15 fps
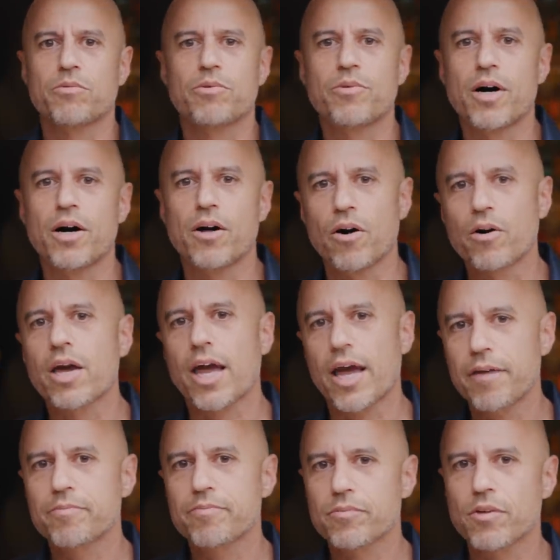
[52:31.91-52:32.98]
Well,
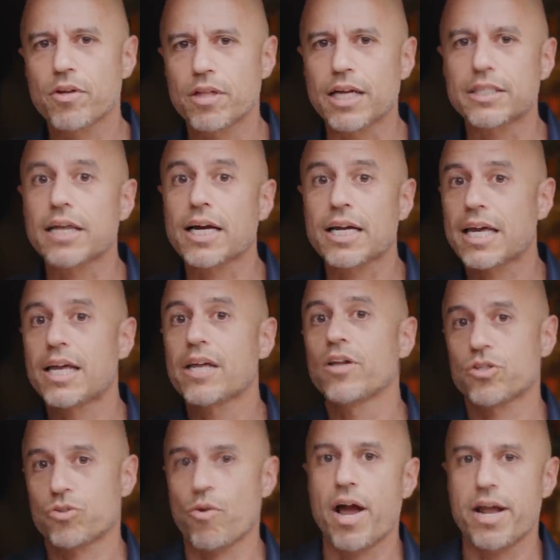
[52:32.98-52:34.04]
okay, that's not going to kill
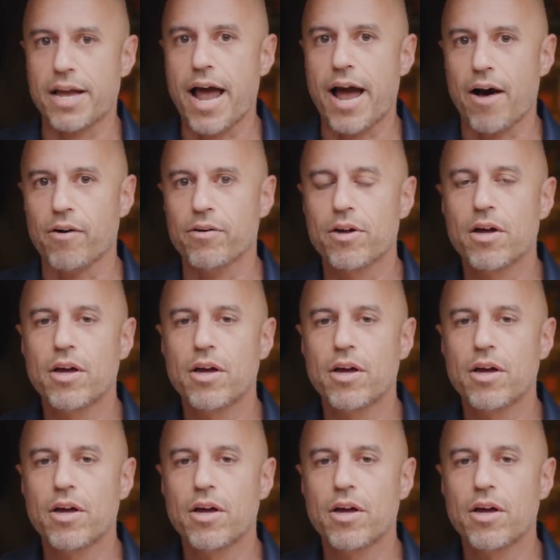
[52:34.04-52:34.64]
us right now.